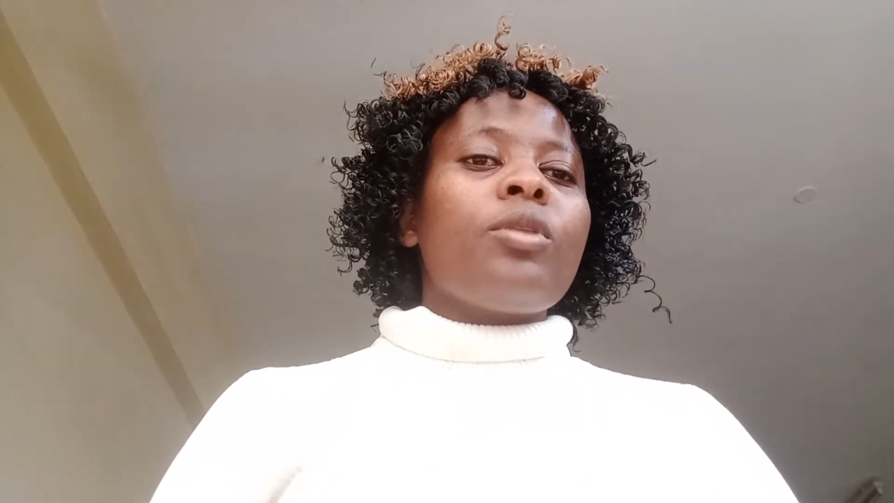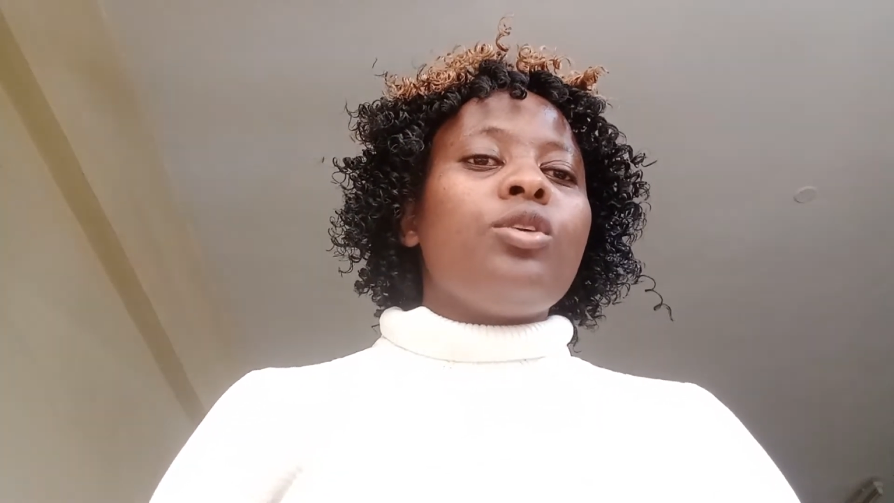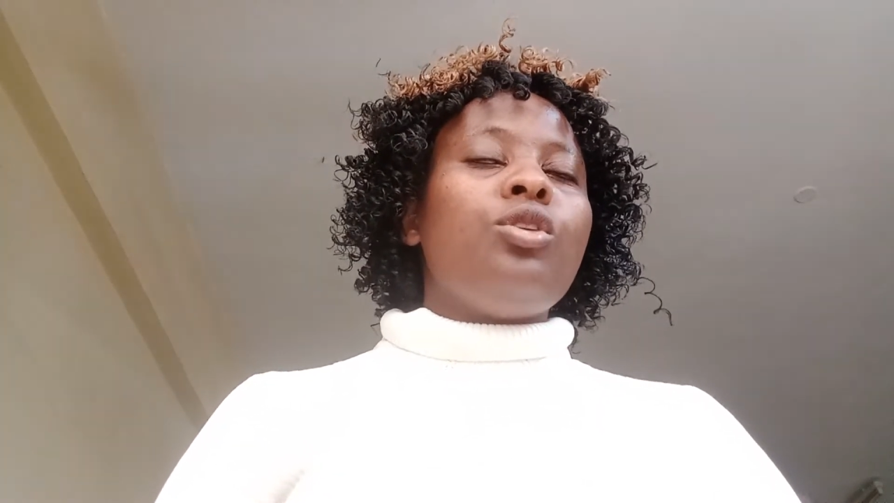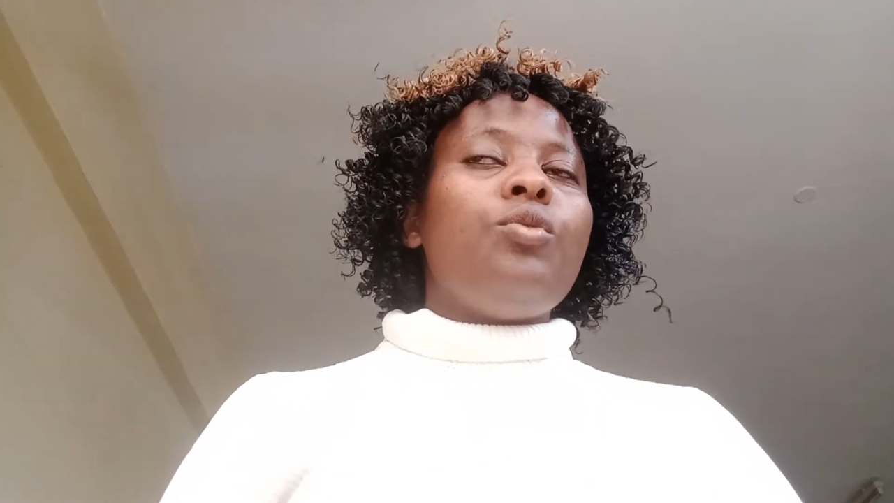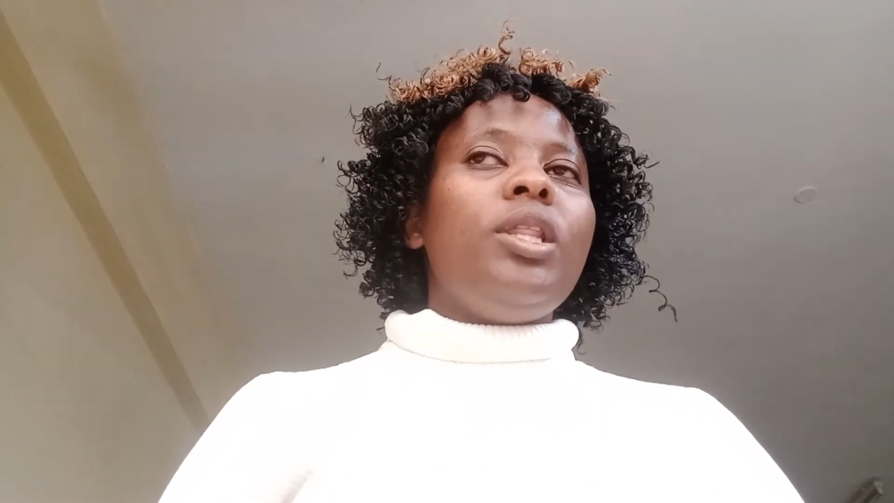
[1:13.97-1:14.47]

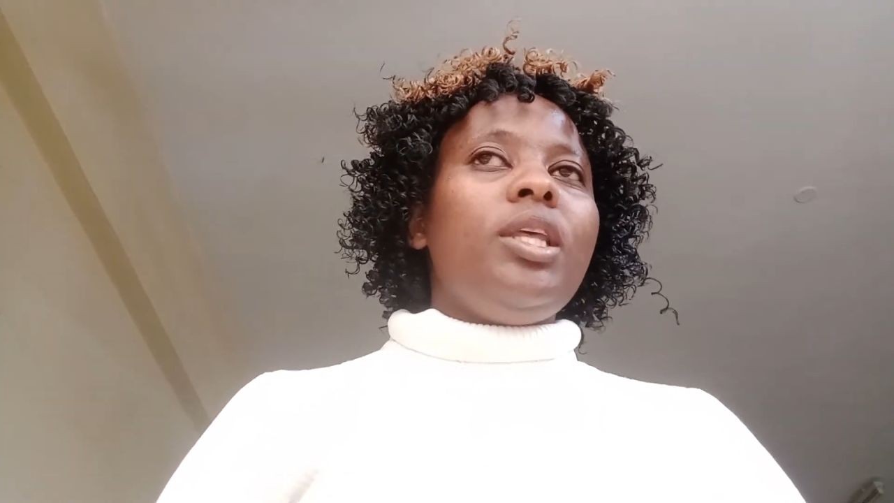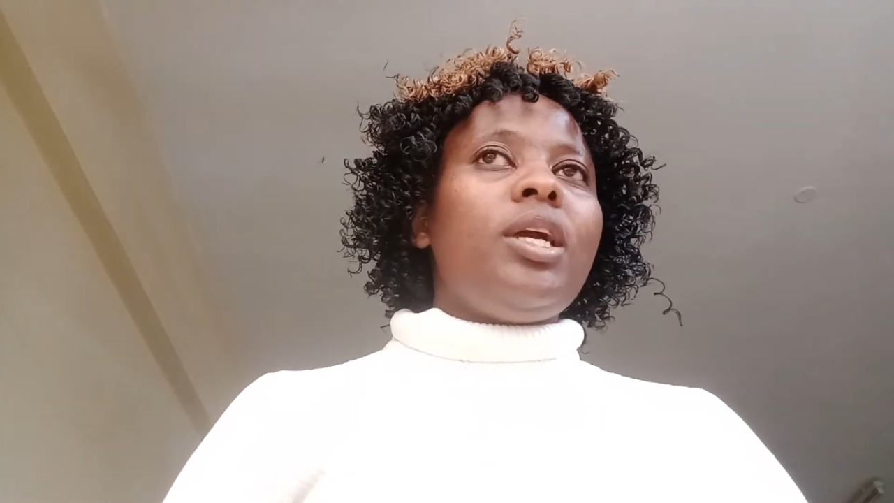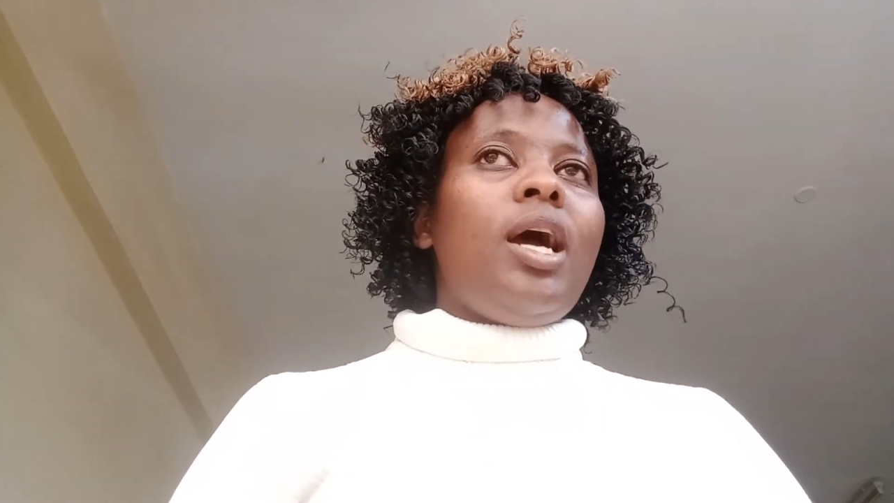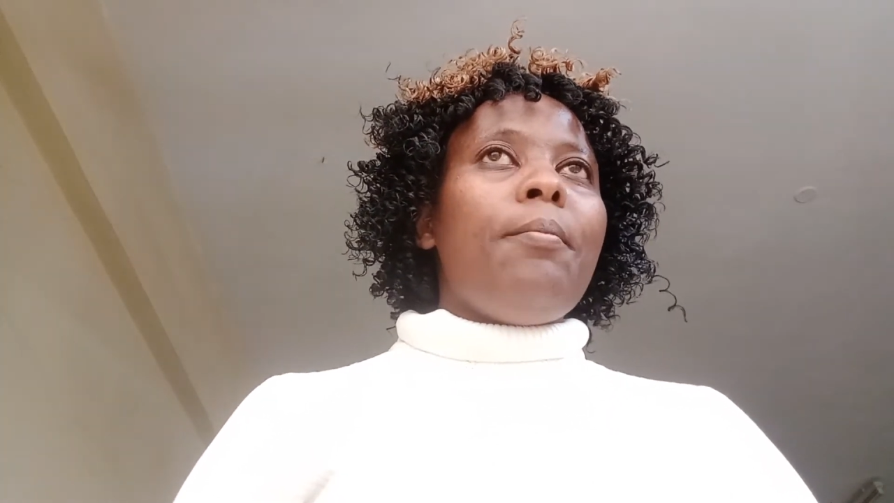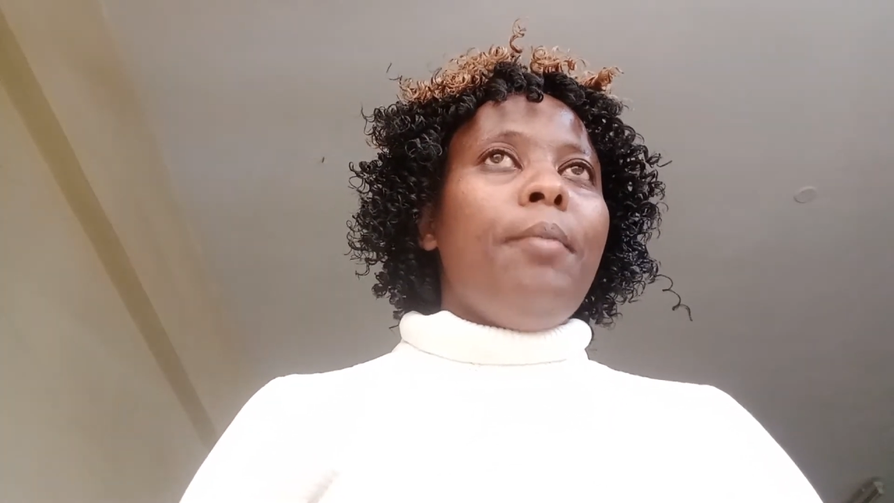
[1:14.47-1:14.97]
So when they
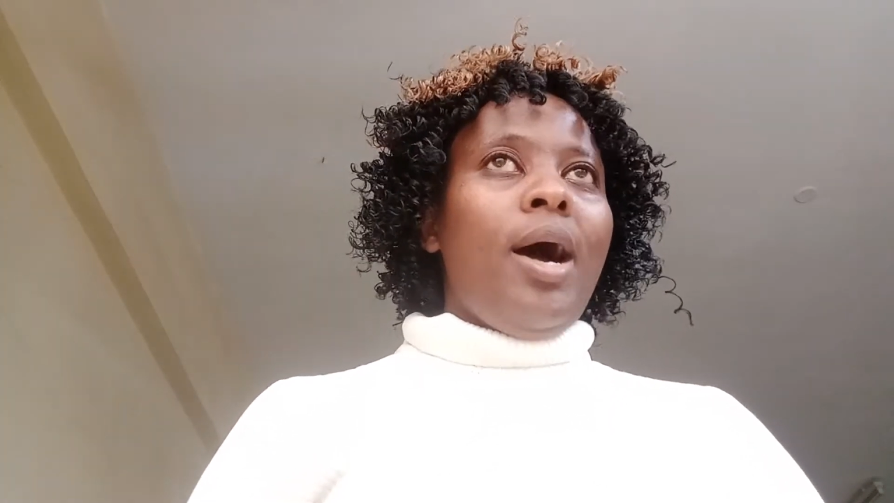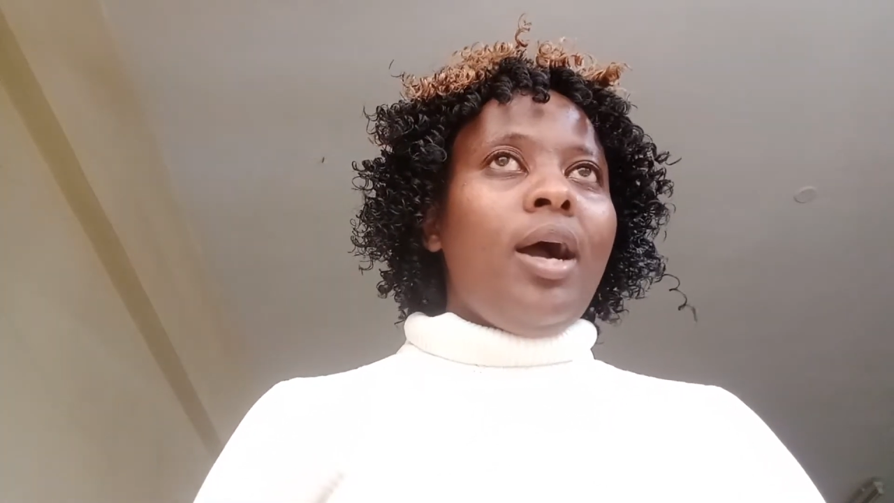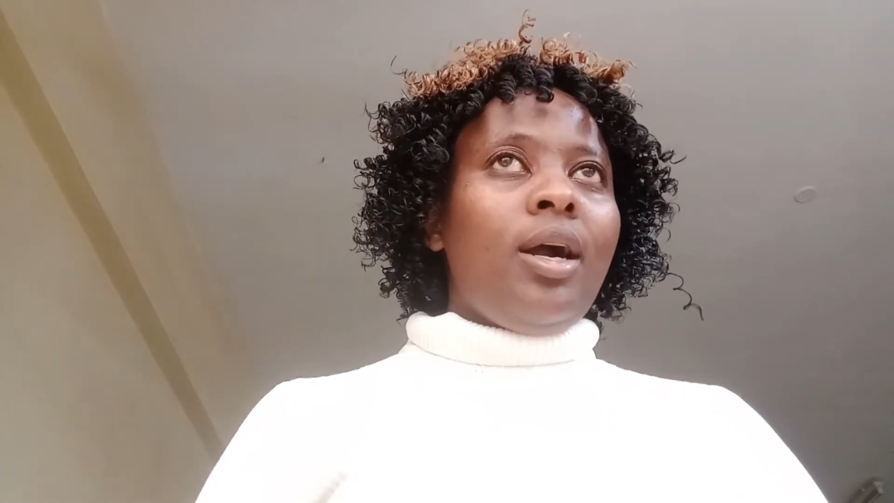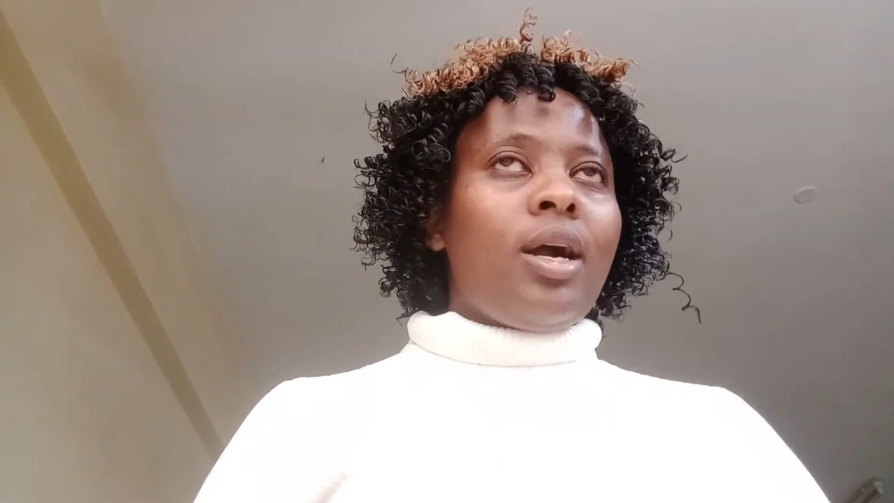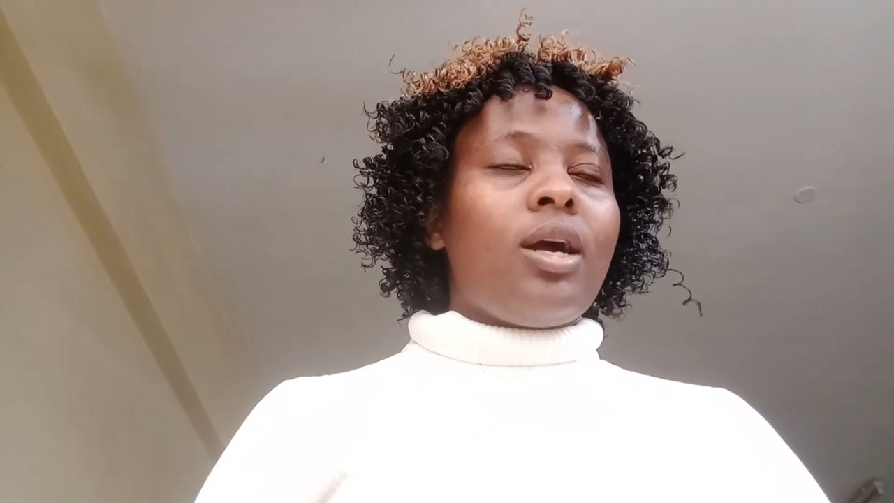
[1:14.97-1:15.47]
come back,